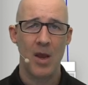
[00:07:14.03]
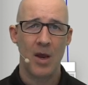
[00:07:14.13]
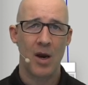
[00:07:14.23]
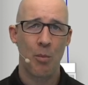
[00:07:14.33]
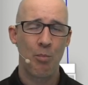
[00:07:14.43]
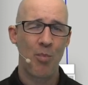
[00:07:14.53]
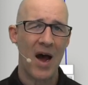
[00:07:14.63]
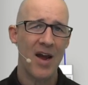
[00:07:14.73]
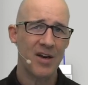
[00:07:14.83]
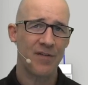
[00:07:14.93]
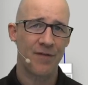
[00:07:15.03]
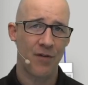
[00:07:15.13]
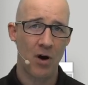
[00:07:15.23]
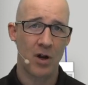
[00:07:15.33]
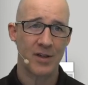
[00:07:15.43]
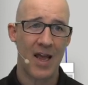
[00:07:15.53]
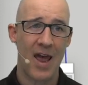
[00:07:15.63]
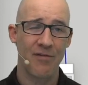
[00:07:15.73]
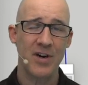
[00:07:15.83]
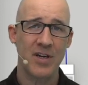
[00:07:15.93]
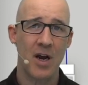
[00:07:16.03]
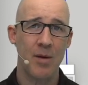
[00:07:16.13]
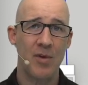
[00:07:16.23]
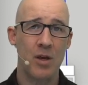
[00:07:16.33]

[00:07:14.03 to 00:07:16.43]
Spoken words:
Now, by default, every time that